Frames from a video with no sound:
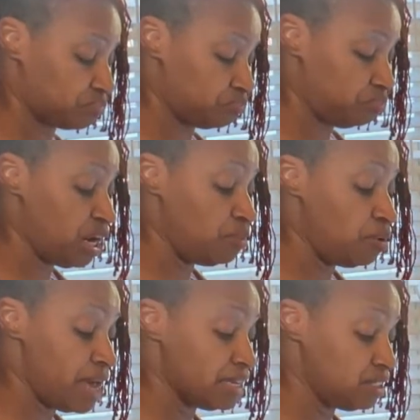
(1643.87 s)
But I'm gonna
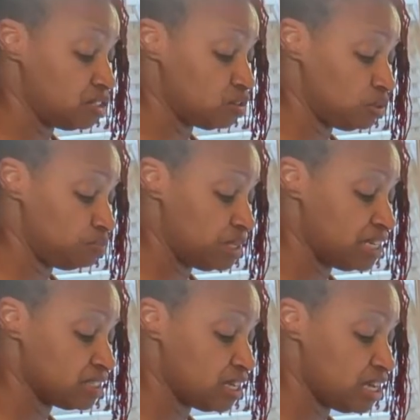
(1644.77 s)
make this one be
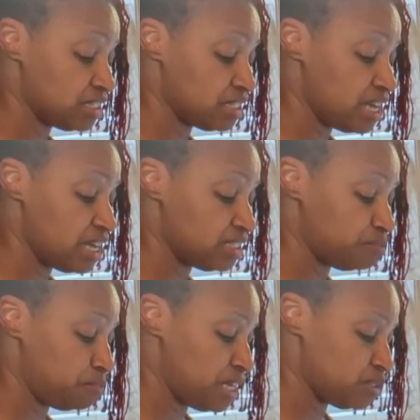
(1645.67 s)

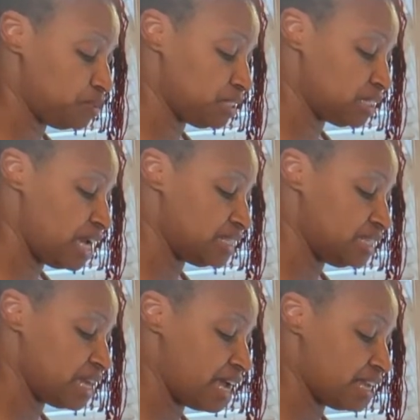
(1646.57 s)
as precise as
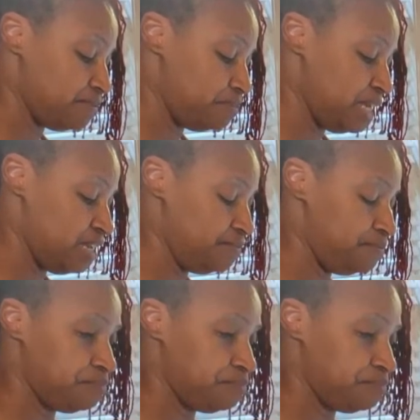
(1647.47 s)
I can be.